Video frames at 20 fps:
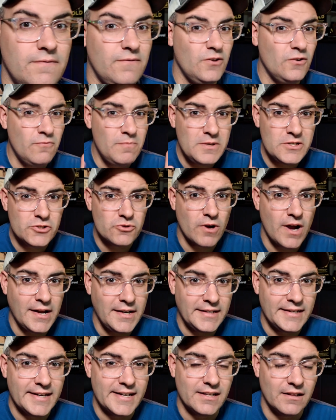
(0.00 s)
If you've been trying
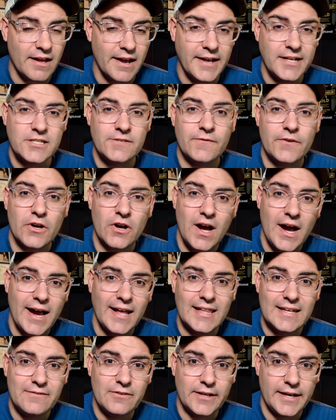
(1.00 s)
to get clients for your
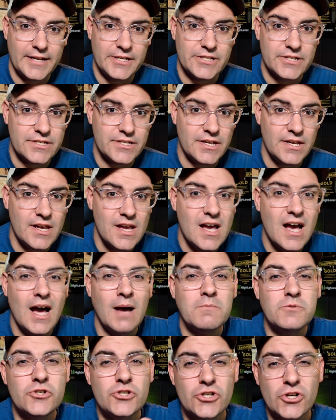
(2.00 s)
HighLevel agency,
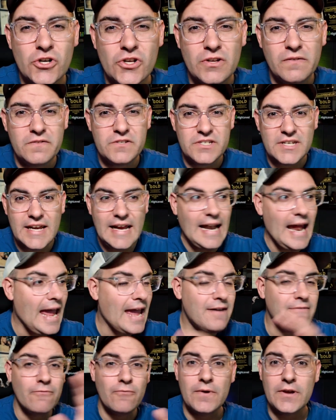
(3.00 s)
I'm sure you've seen
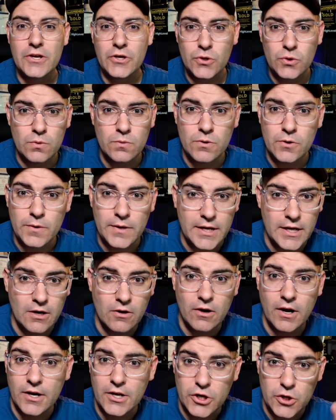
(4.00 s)
every guru
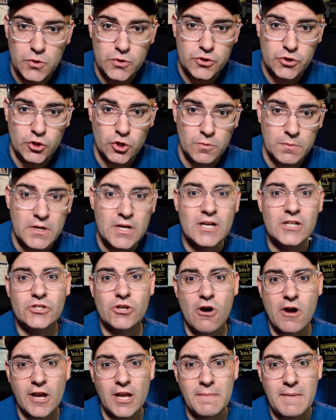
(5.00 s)
here on YouTube
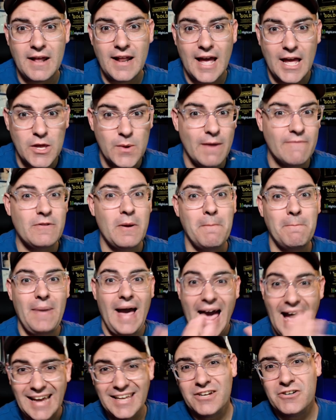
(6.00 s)
talking about how you have to
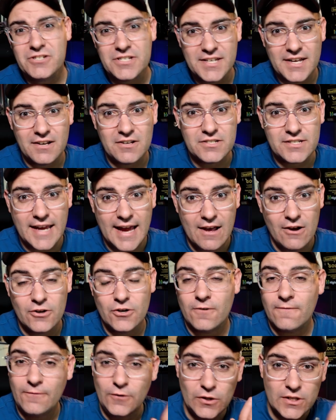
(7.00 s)
pack your sales
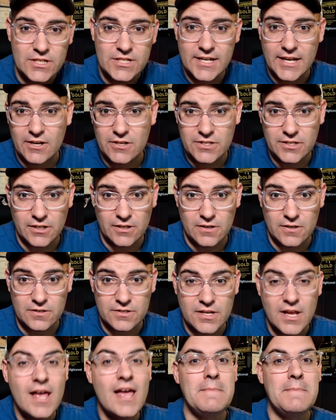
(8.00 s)
calendar full of sales calls